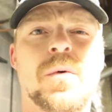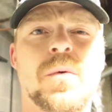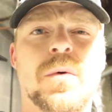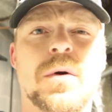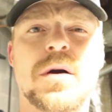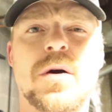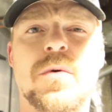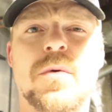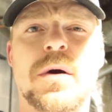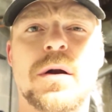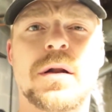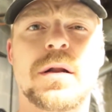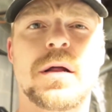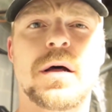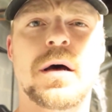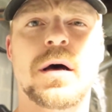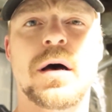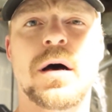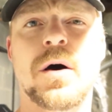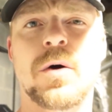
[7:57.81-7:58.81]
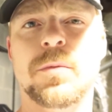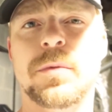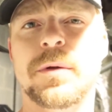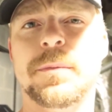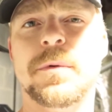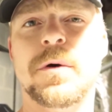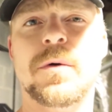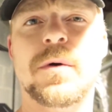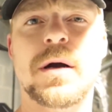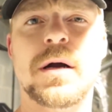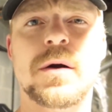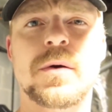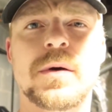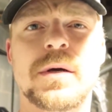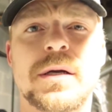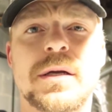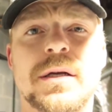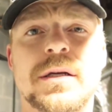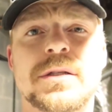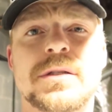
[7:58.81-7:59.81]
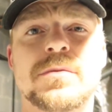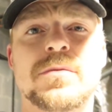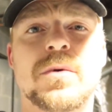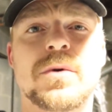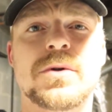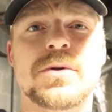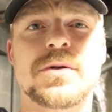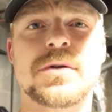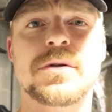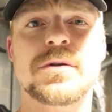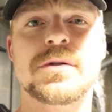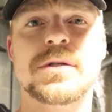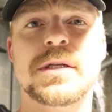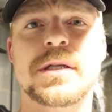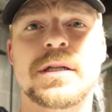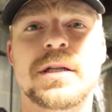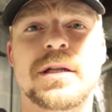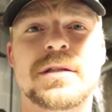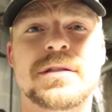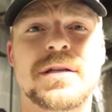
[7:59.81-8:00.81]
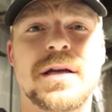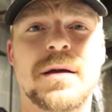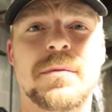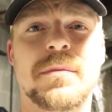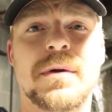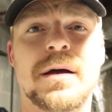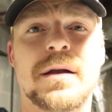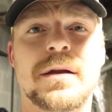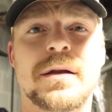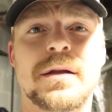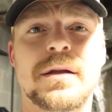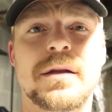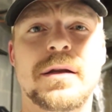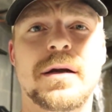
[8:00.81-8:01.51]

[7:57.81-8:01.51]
We're gonna run to the Home Depot right quick and get some more screws to get this thing mounted in